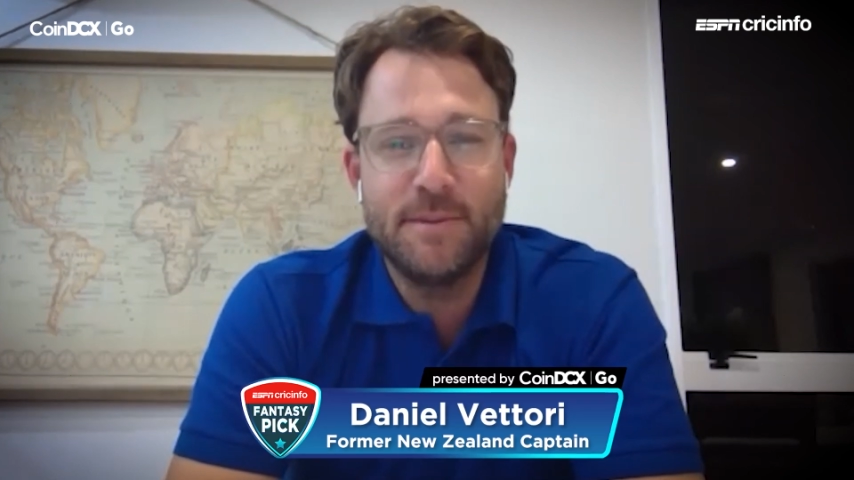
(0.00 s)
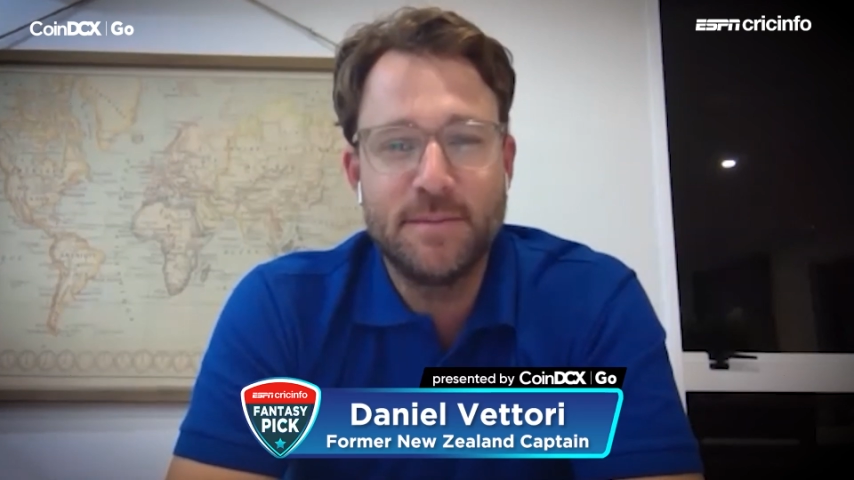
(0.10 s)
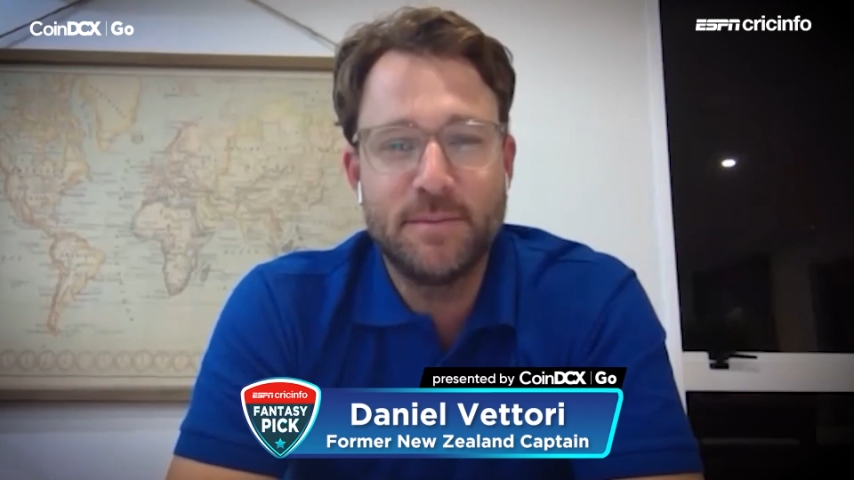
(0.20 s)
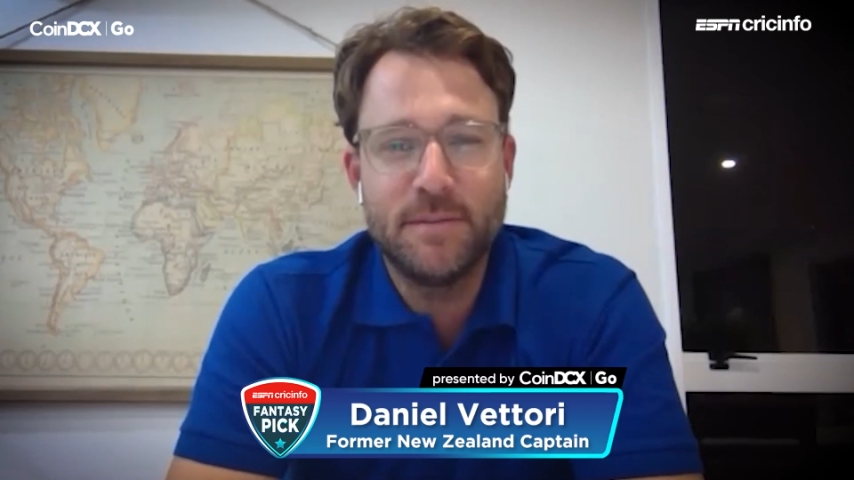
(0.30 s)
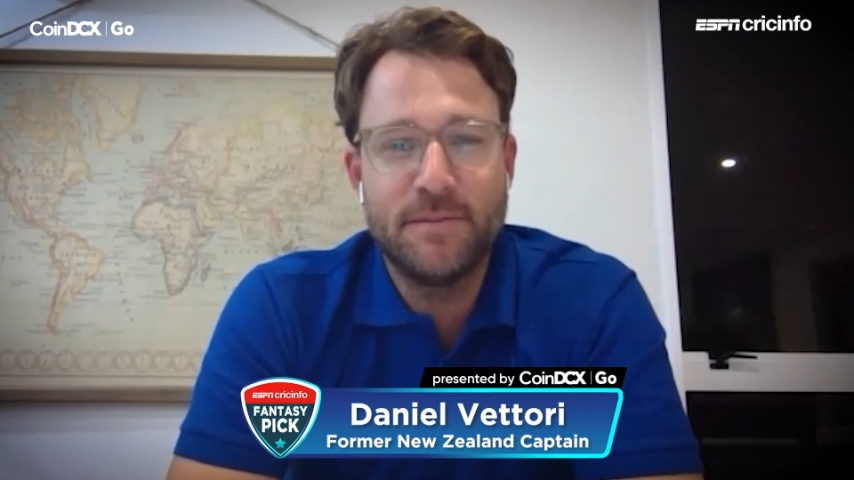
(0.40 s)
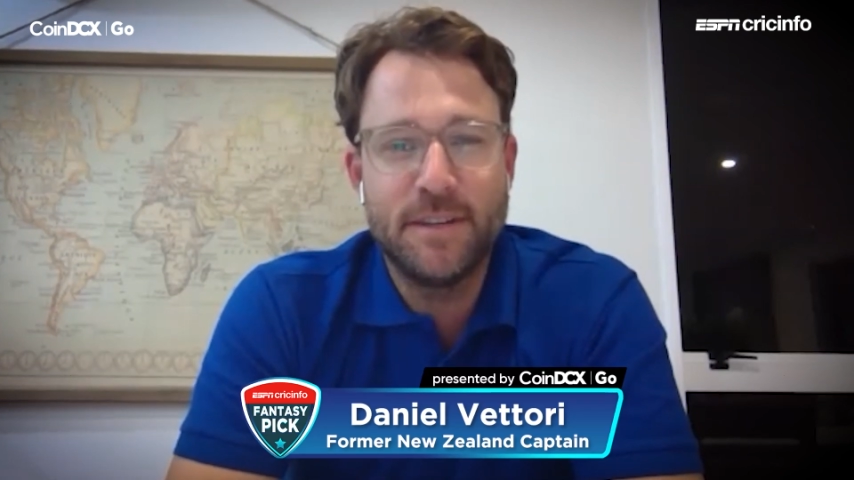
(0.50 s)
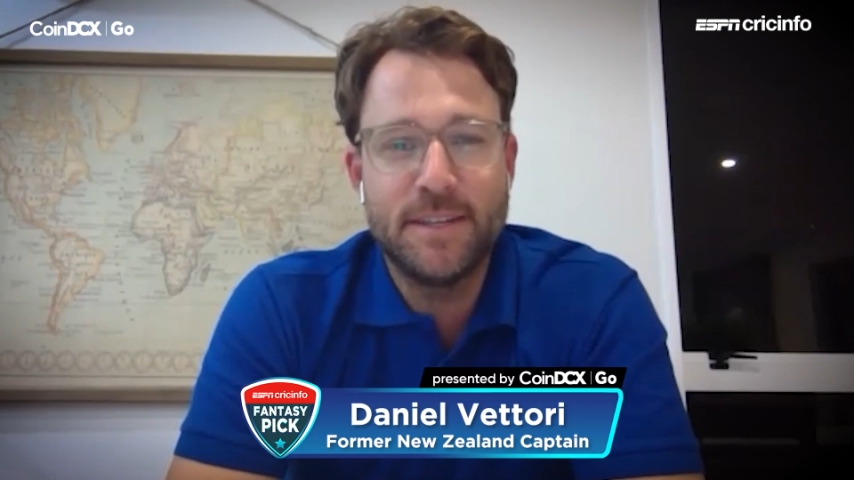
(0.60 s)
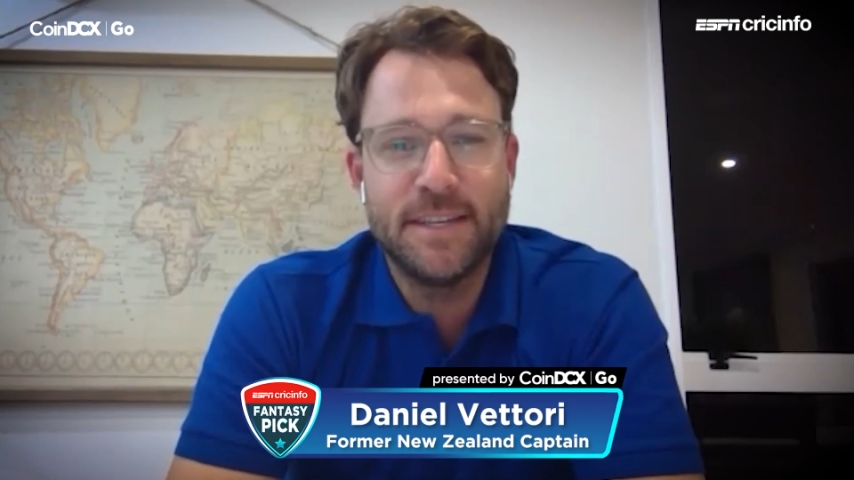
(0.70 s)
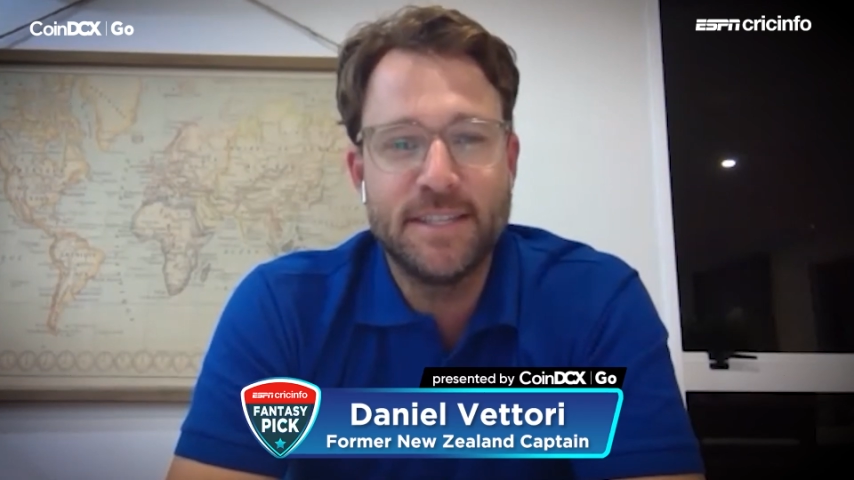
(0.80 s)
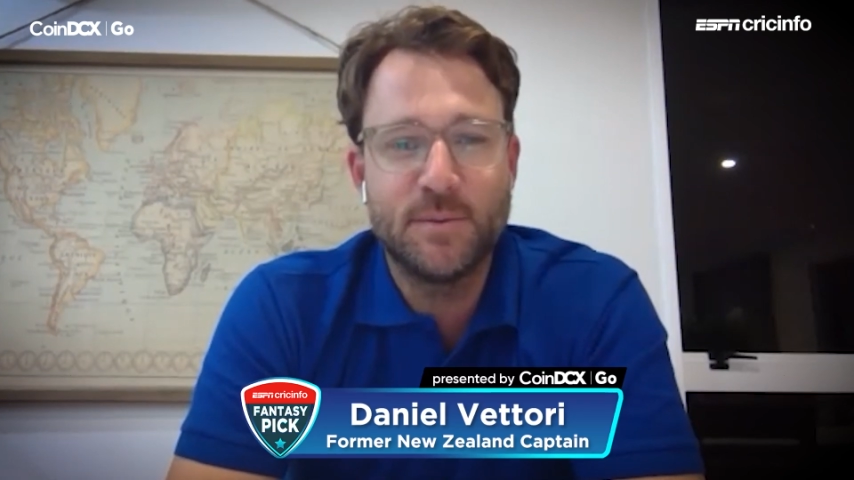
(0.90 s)
He's been
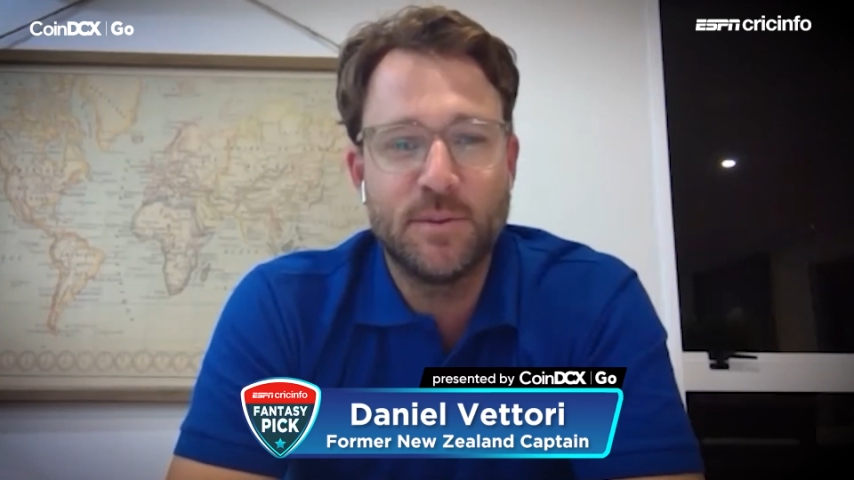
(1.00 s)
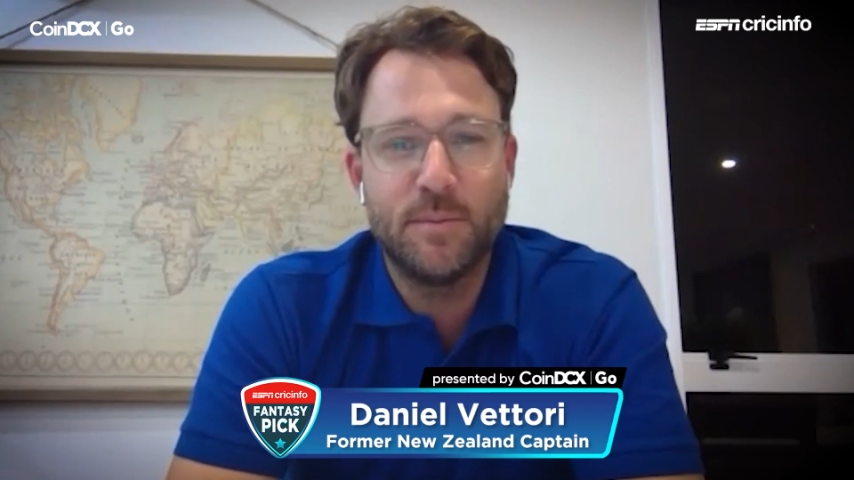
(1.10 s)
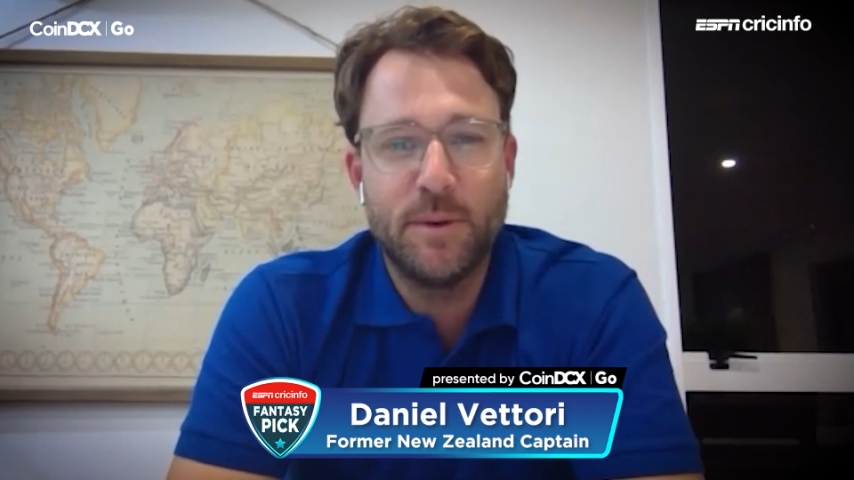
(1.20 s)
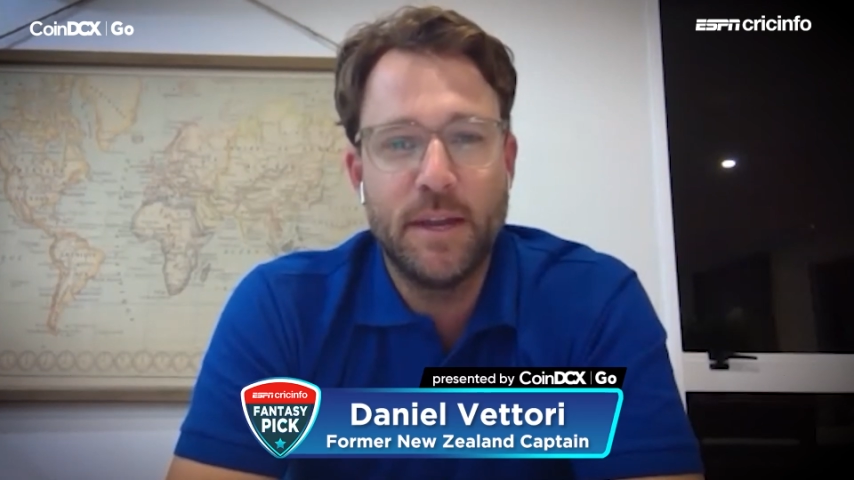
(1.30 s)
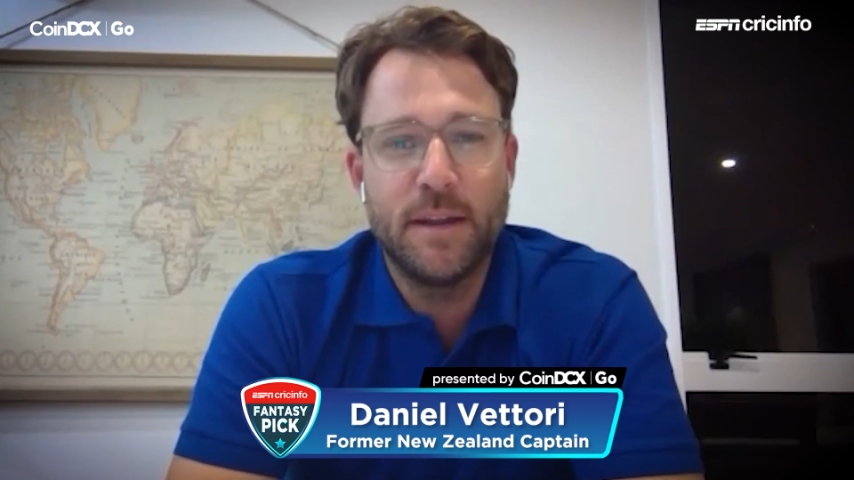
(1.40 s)
fantastic with a bat,